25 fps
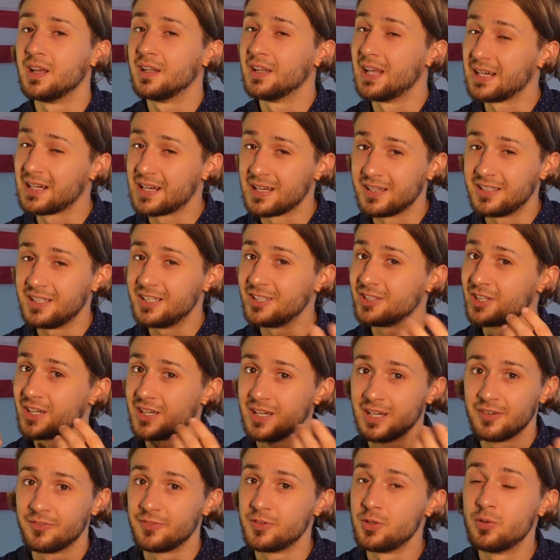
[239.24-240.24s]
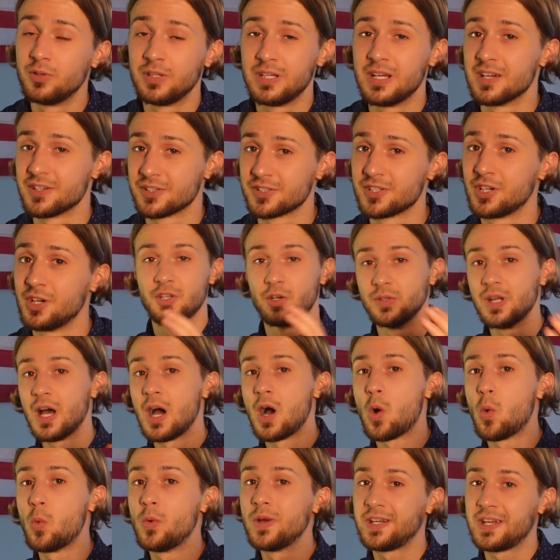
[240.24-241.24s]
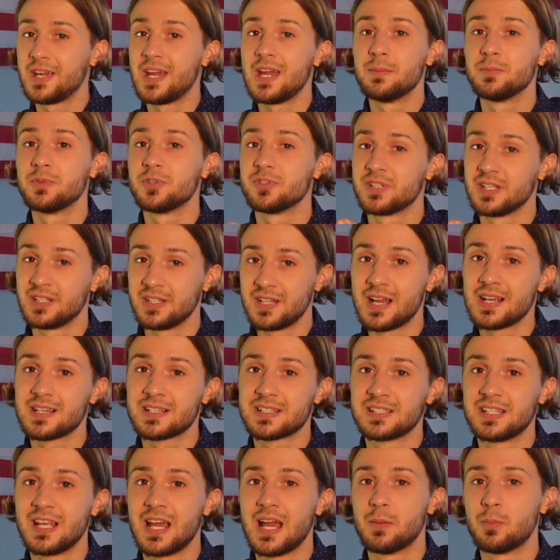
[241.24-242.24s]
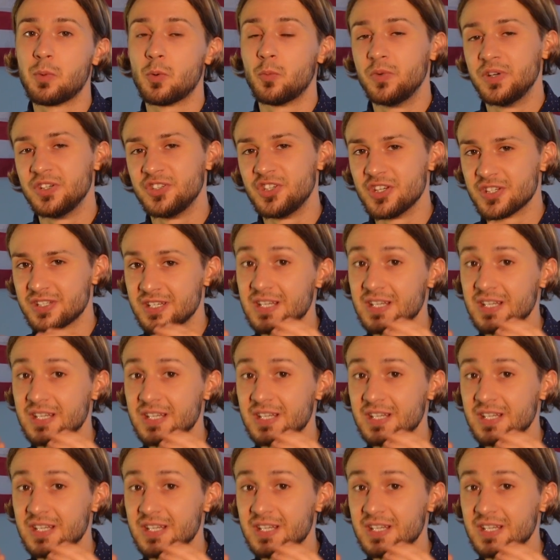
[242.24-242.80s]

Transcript: like I did a few years ago. So now we came to the next step, which is